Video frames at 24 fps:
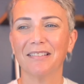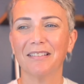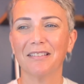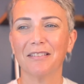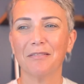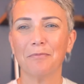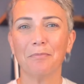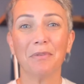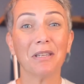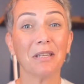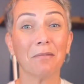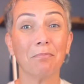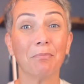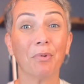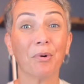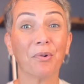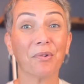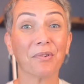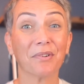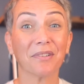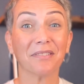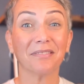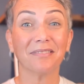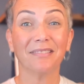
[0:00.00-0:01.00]
being
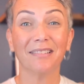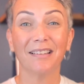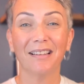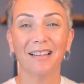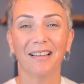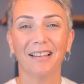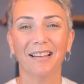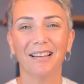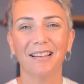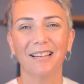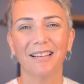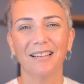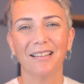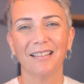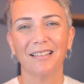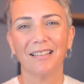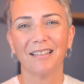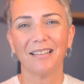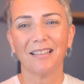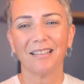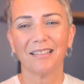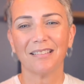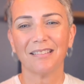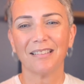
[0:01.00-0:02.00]
born,
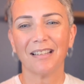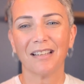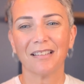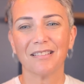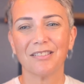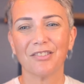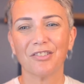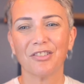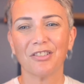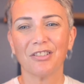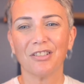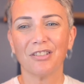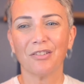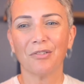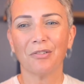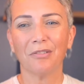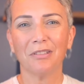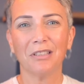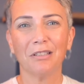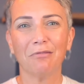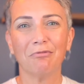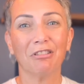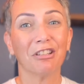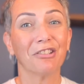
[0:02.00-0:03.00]
and that she
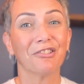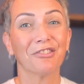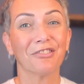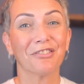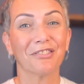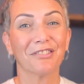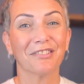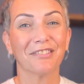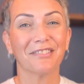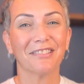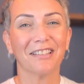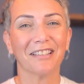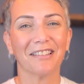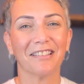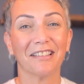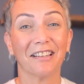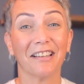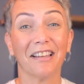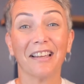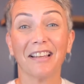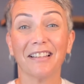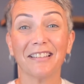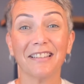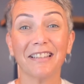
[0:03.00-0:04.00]
only wished that I
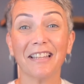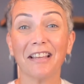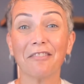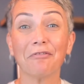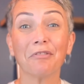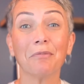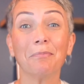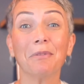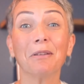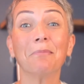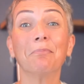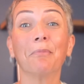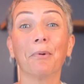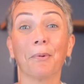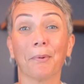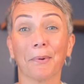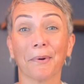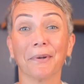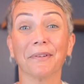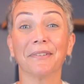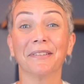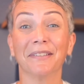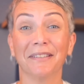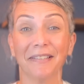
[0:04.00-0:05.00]
had never been
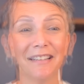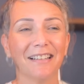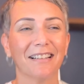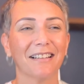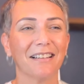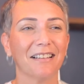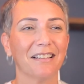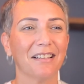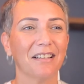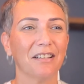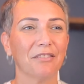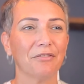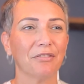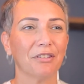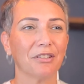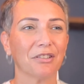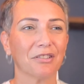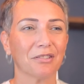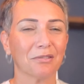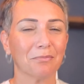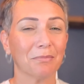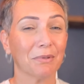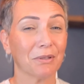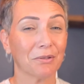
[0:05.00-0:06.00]
born. I have
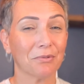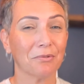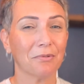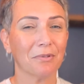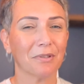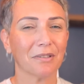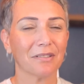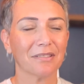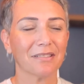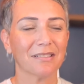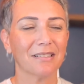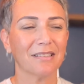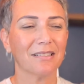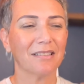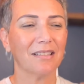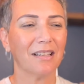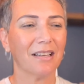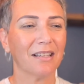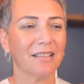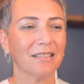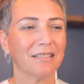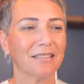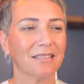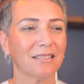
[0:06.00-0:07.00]
heard much worse than
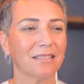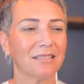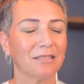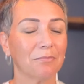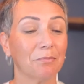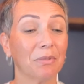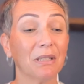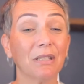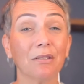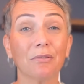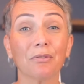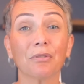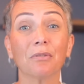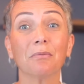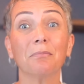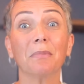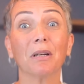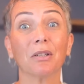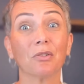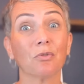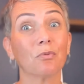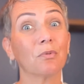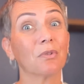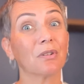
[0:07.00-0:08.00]
that and been through
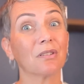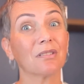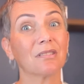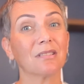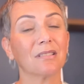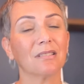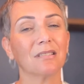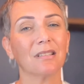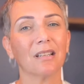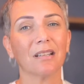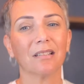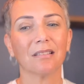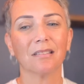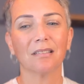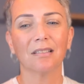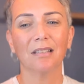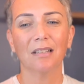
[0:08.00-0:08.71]
much worse than that.